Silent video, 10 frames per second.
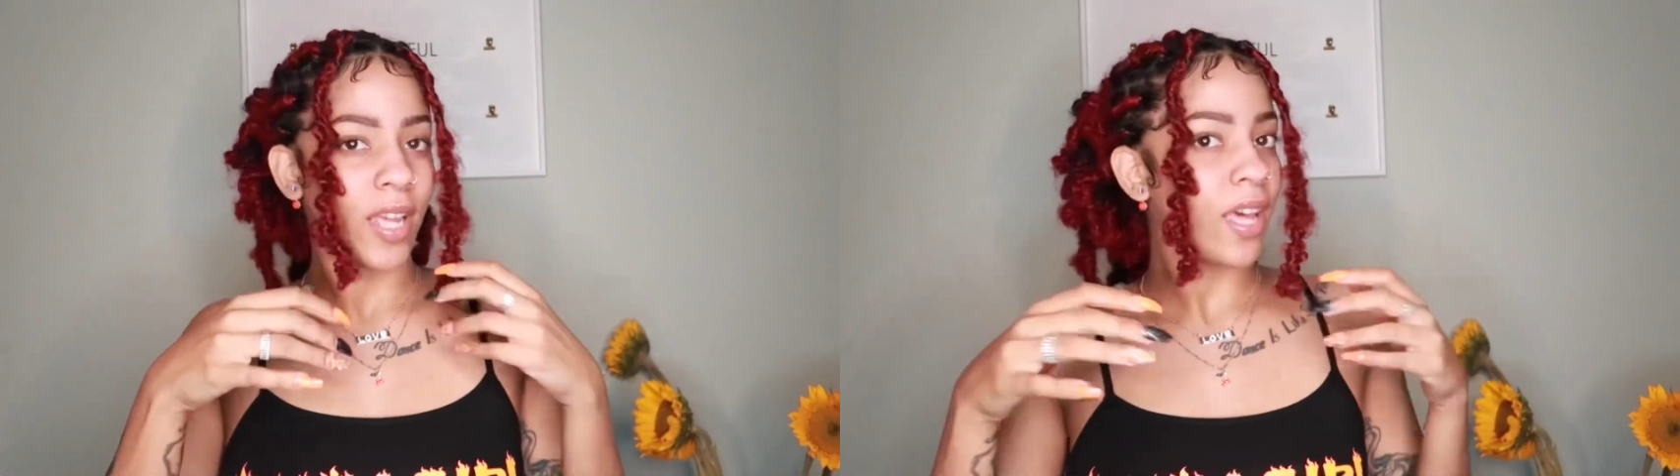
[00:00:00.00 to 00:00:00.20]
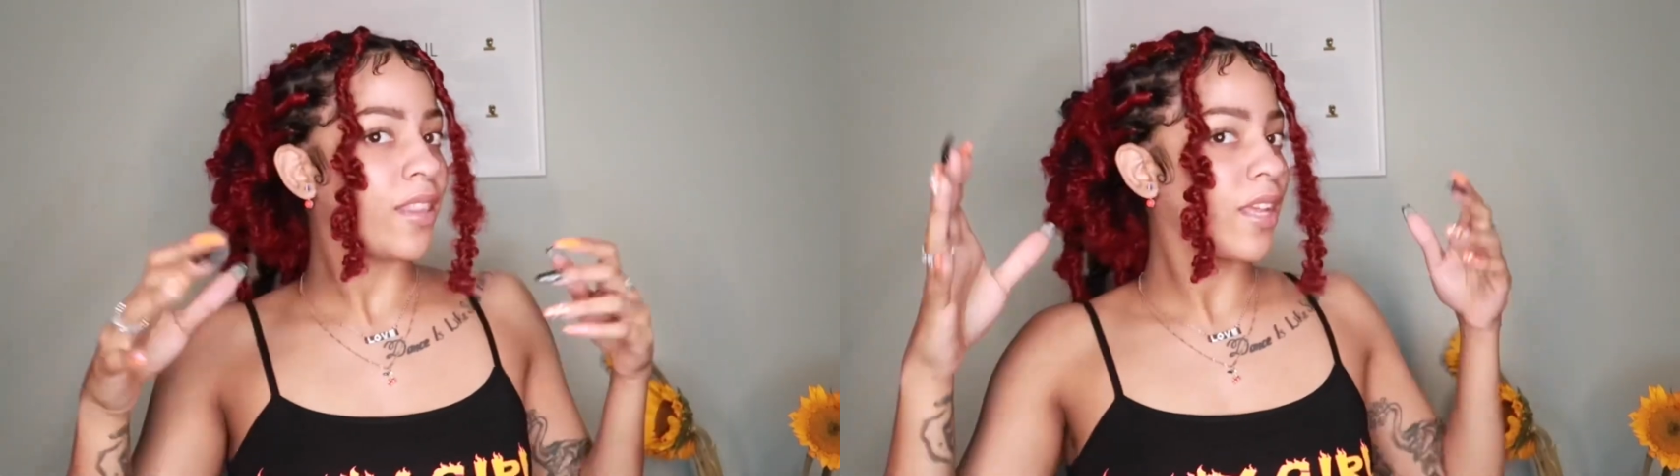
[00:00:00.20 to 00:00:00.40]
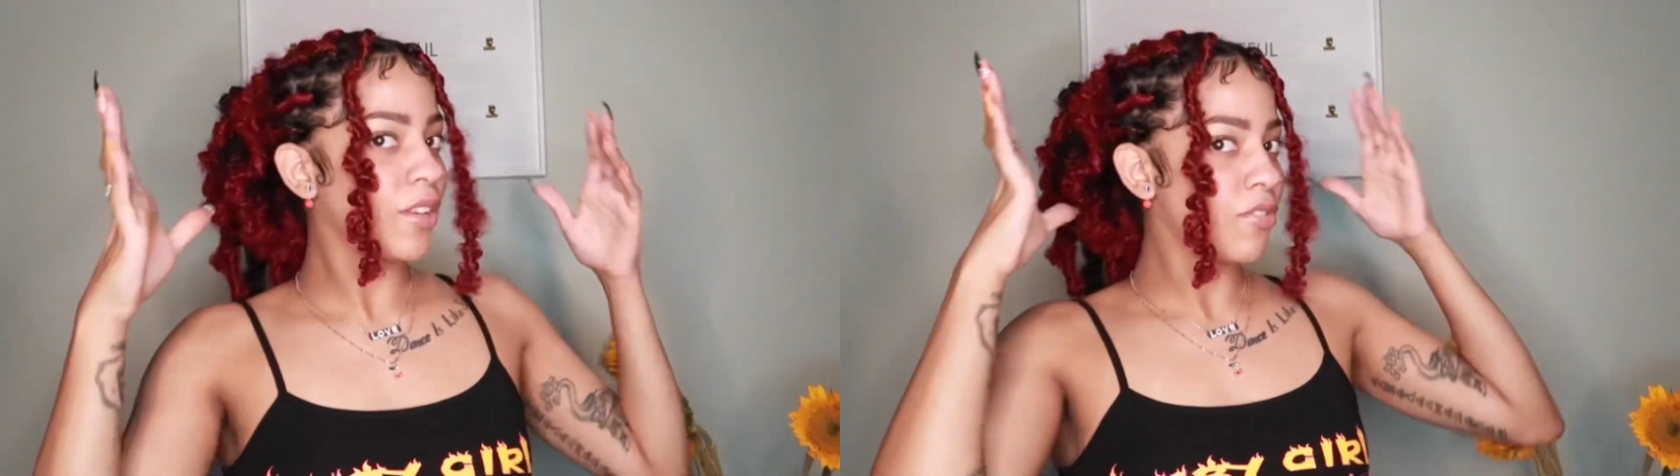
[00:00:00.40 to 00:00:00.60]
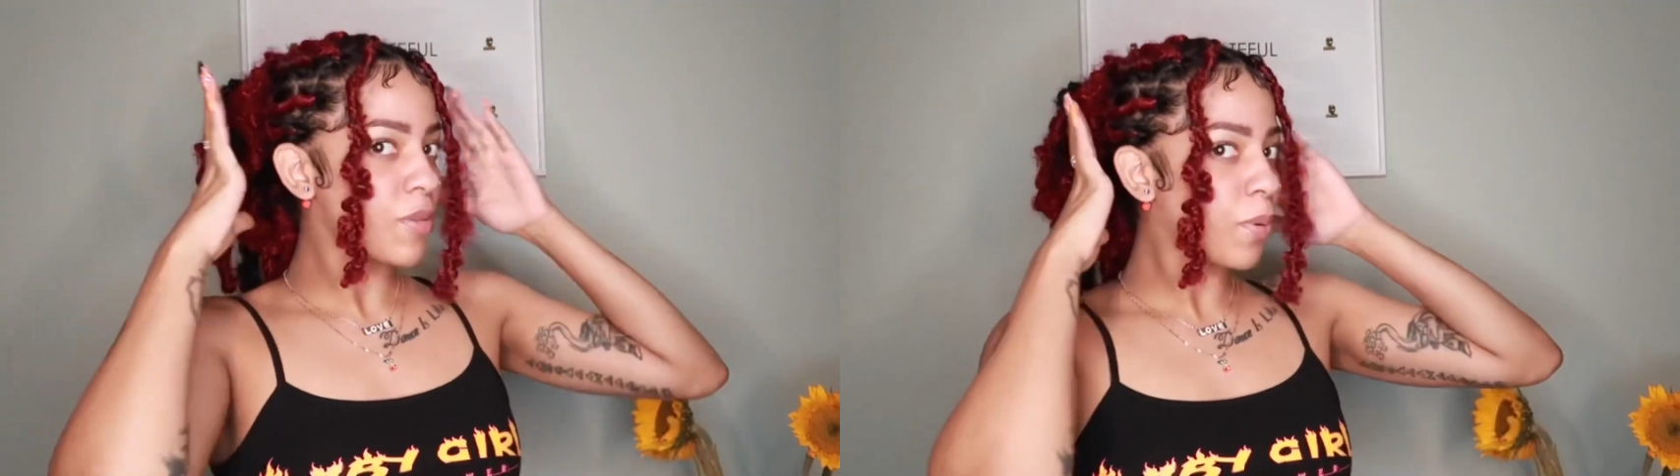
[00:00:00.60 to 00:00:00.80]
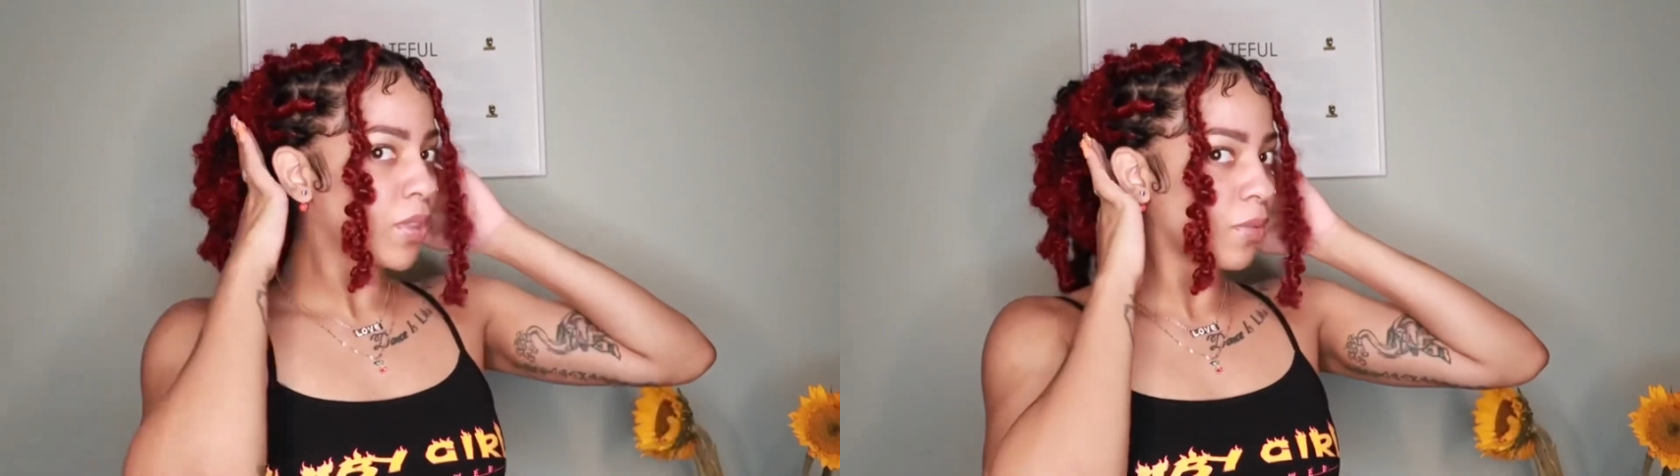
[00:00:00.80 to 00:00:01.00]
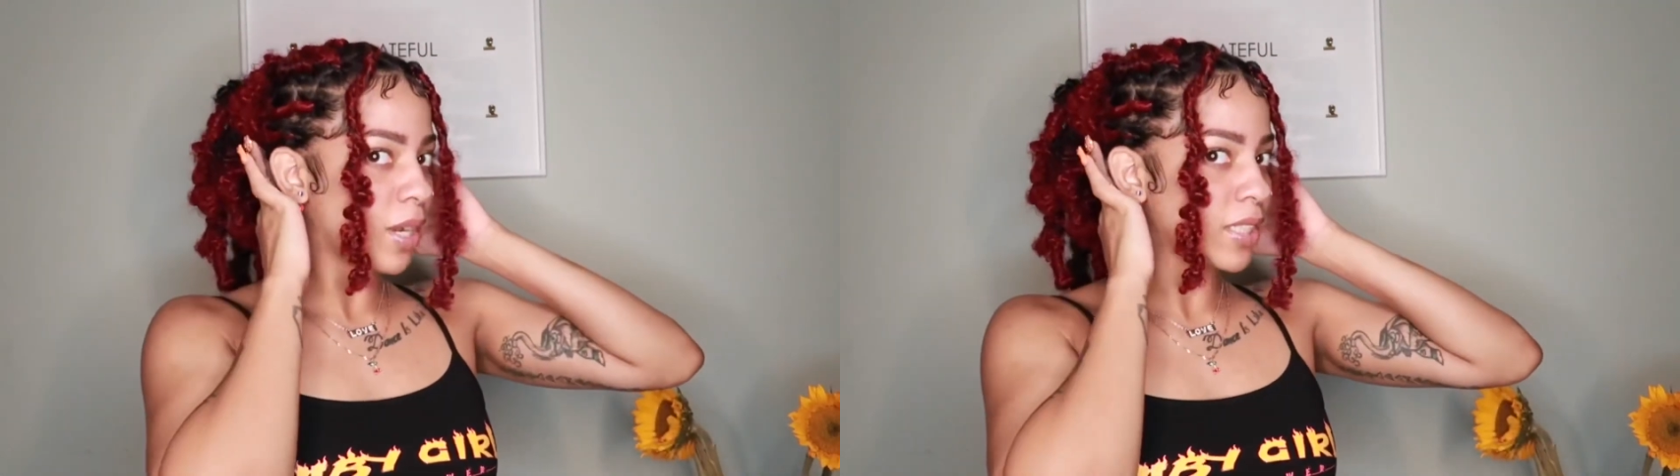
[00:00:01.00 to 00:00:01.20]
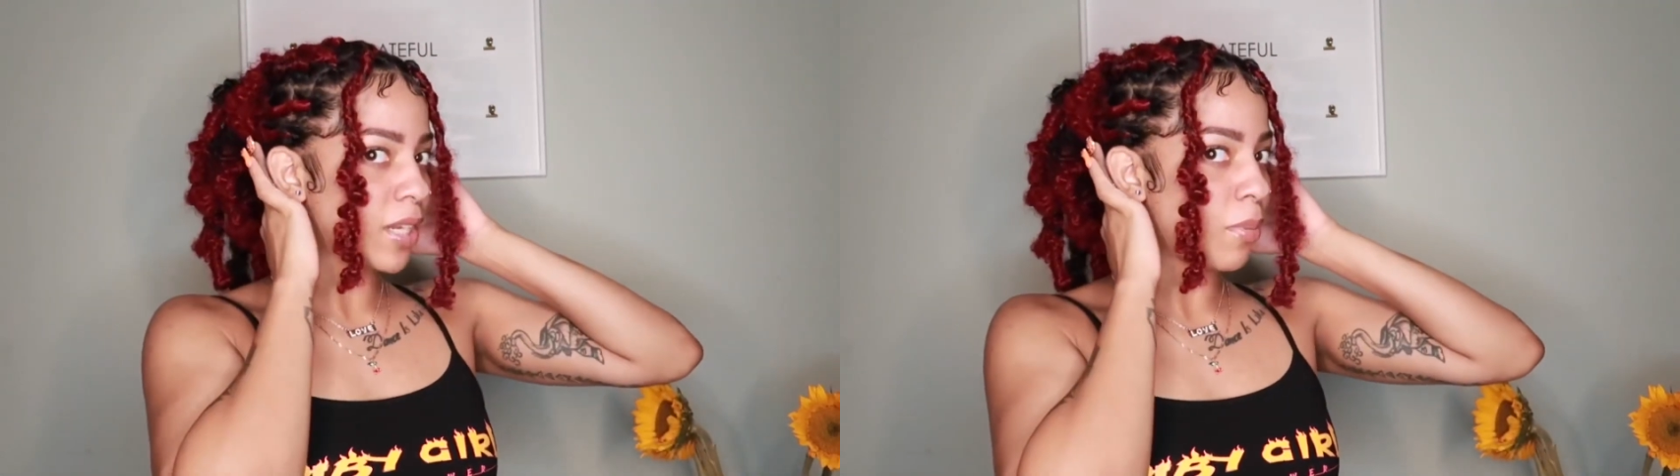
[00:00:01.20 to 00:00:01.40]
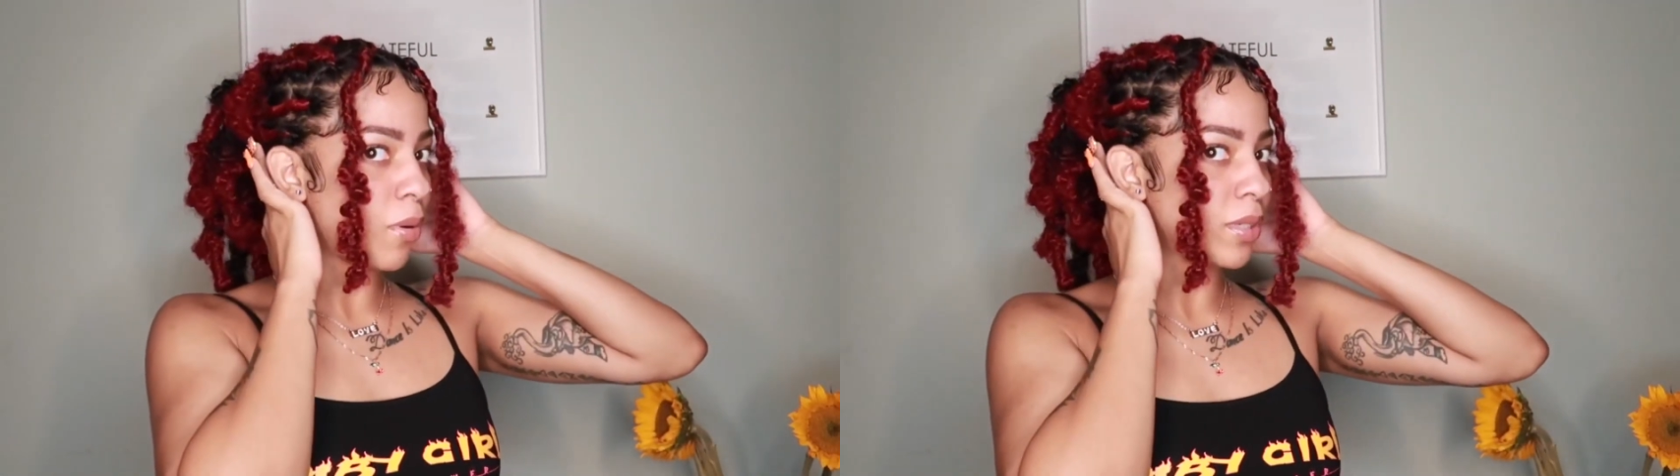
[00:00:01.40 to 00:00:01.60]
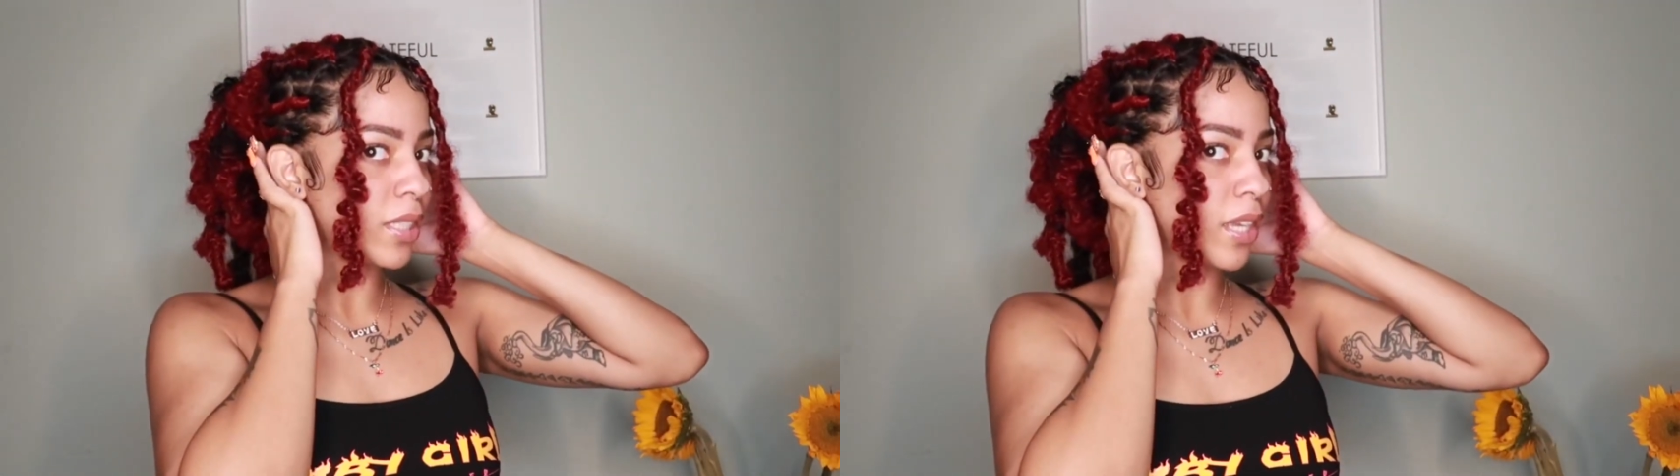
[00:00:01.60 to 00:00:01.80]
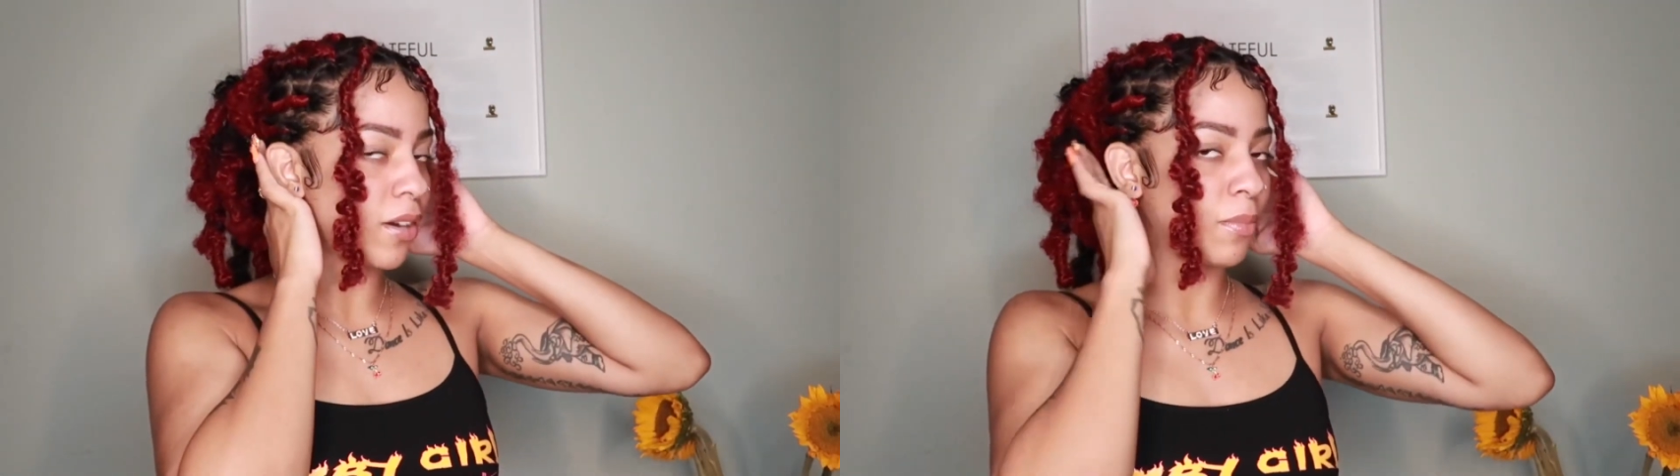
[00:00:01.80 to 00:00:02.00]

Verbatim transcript: and then you just put the rest in a ponytail.